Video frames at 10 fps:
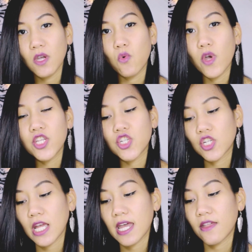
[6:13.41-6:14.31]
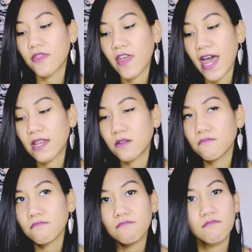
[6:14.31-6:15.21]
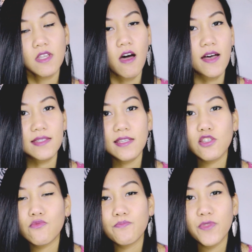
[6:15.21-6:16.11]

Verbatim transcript: which then causes the,